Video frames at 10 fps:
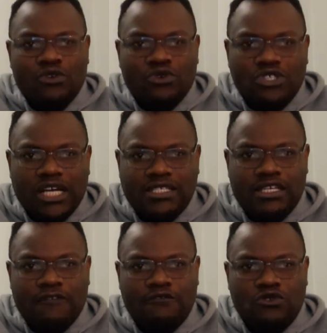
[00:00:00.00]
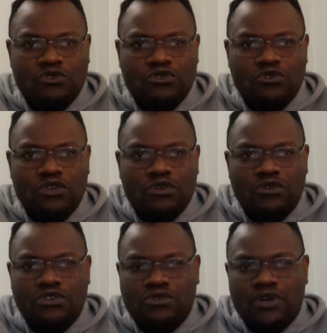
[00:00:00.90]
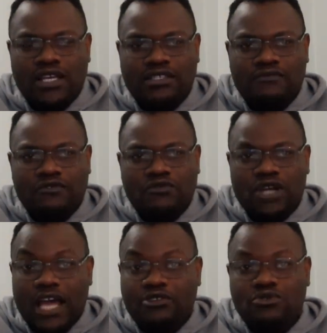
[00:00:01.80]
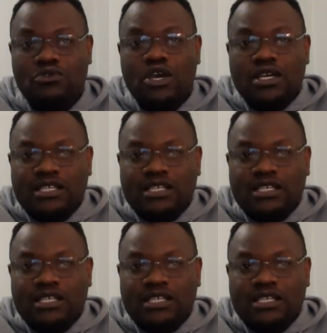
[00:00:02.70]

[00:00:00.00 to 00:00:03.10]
you just have to include scholars if you'd like to